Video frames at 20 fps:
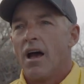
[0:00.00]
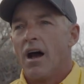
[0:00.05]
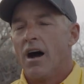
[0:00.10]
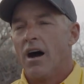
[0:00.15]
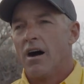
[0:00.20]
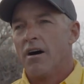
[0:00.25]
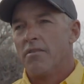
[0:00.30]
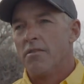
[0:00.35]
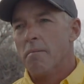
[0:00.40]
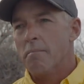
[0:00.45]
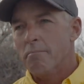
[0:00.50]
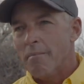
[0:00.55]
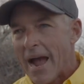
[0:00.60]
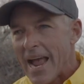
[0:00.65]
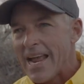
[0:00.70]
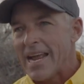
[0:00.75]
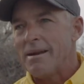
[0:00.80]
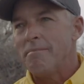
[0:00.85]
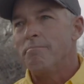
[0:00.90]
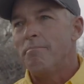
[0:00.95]
Uh, the
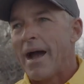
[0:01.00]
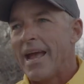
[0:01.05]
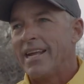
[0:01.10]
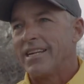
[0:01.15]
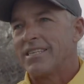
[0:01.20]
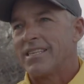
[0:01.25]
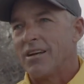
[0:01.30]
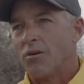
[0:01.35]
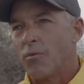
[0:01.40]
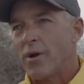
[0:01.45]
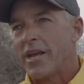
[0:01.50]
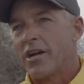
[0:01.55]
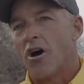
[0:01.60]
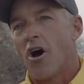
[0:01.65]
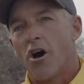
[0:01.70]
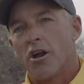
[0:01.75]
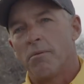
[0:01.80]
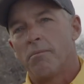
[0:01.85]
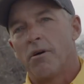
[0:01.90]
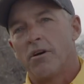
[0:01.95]
main baits that we
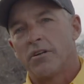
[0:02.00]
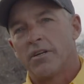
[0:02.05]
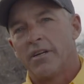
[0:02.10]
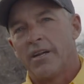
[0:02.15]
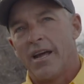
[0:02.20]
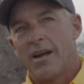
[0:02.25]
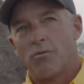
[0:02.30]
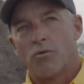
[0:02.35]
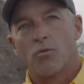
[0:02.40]
caught them on today